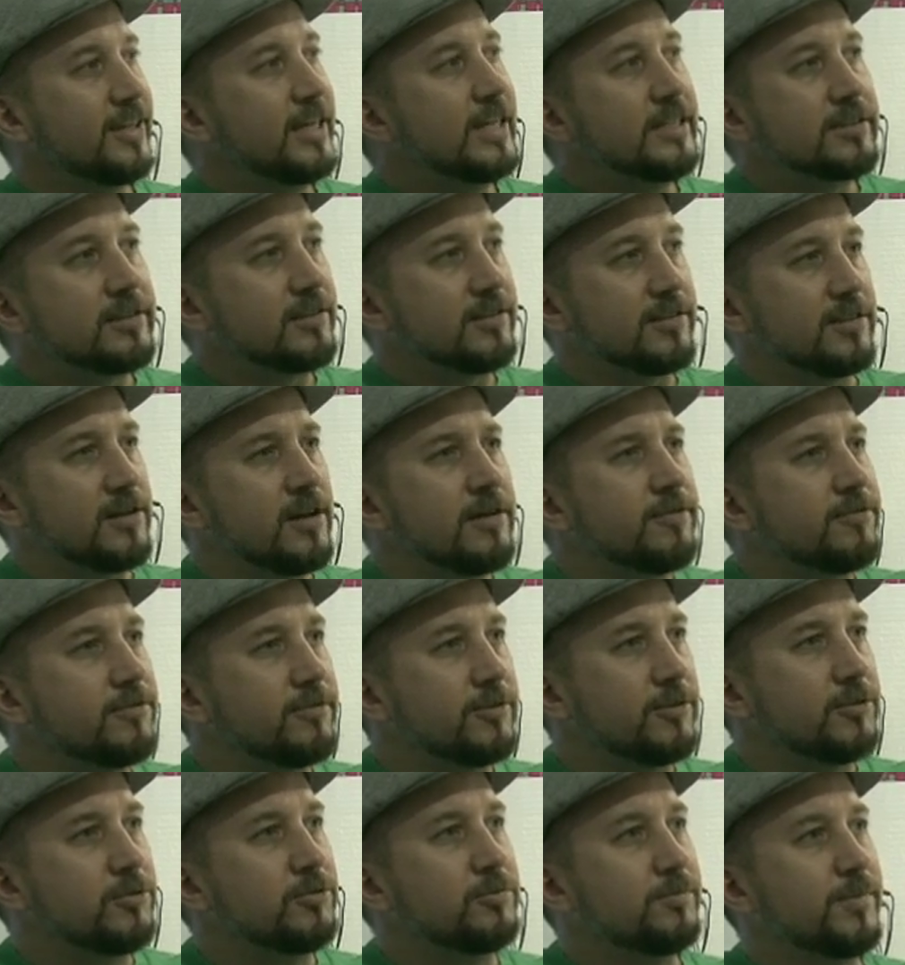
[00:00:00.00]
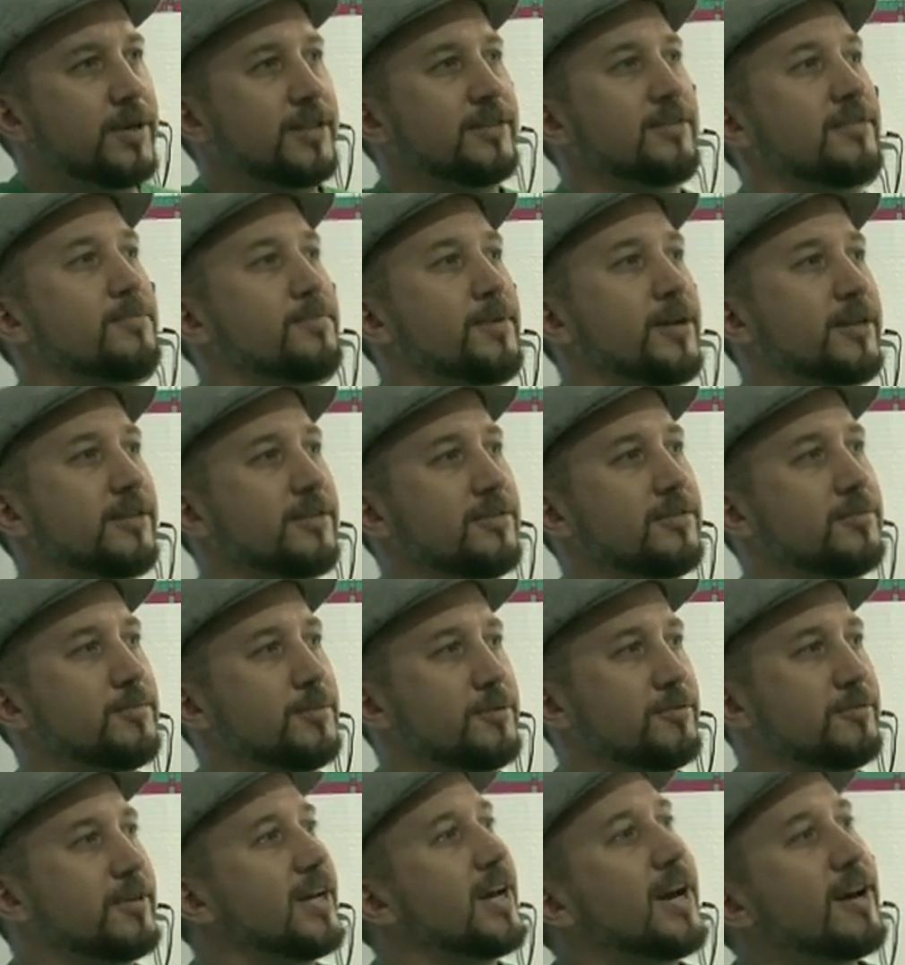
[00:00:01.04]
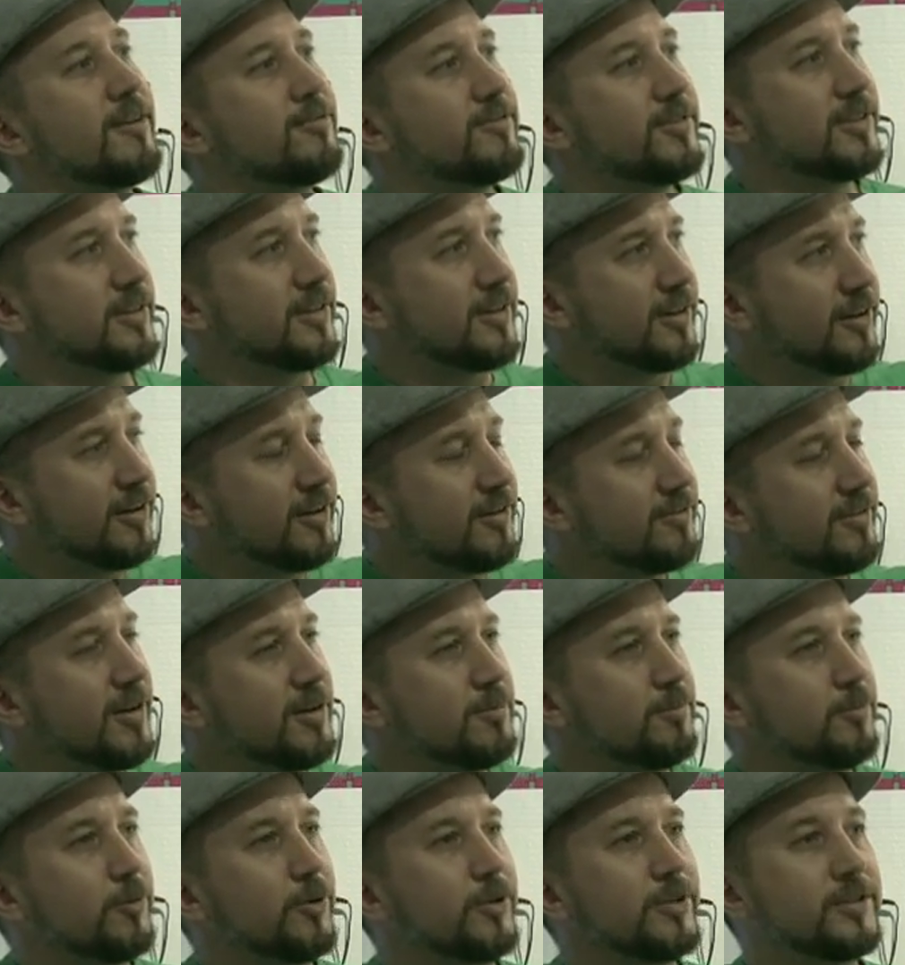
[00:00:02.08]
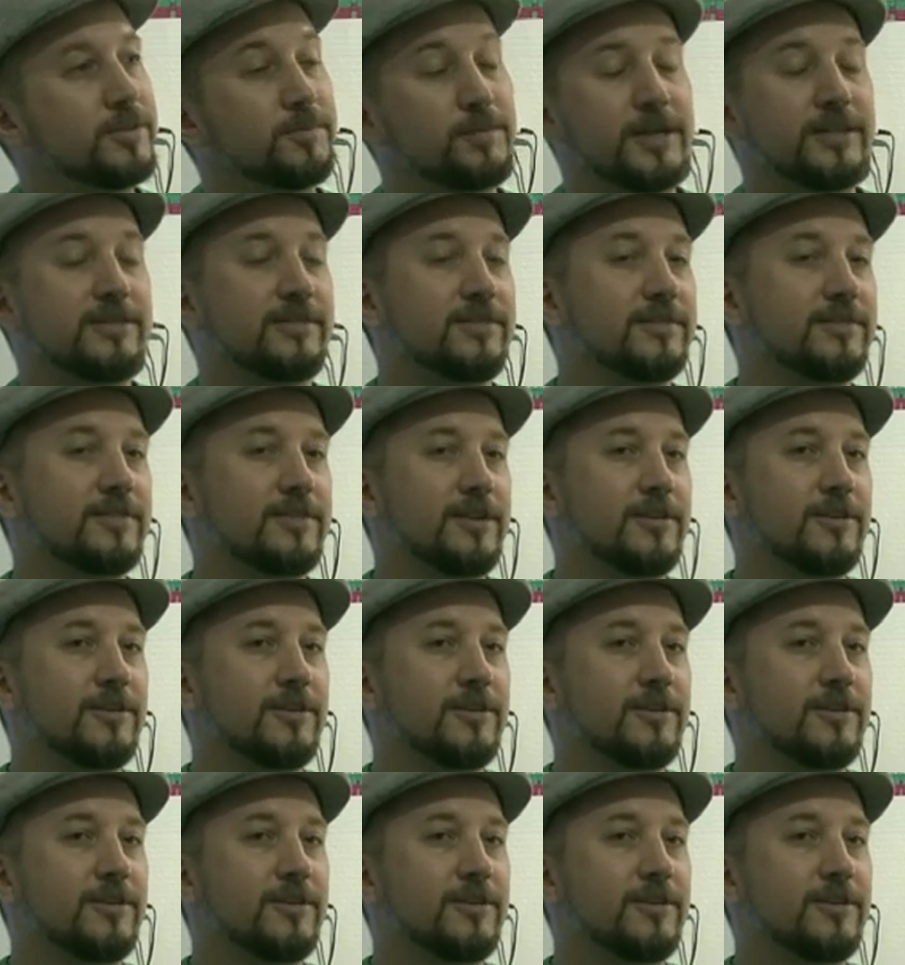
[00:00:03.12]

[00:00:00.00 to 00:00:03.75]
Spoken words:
isn't enough room on the spectrum and we have to carve out more spaces.